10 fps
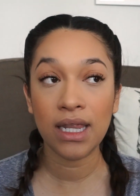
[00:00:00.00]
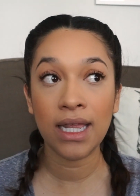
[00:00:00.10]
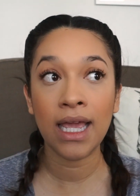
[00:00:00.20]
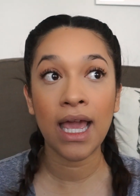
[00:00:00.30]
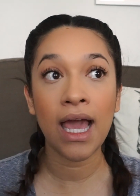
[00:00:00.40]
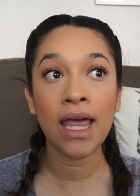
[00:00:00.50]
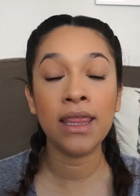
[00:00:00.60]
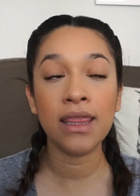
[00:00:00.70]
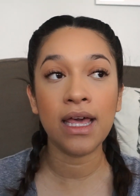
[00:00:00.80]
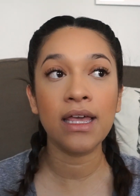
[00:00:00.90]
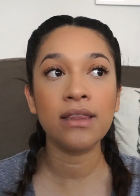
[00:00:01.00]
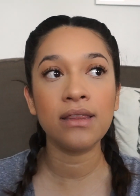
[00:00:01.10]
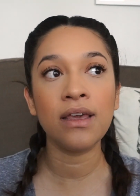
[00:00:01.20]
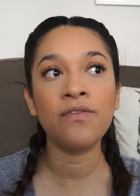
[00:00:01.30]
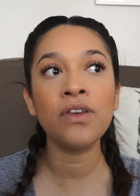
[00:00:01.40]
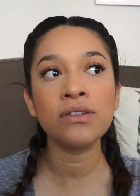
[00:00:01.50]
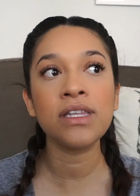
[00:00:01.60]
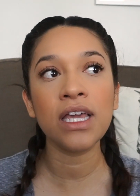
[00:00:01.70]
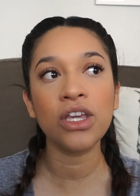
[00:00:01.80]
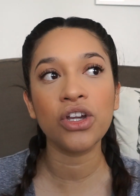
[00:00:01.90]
Like, it feels like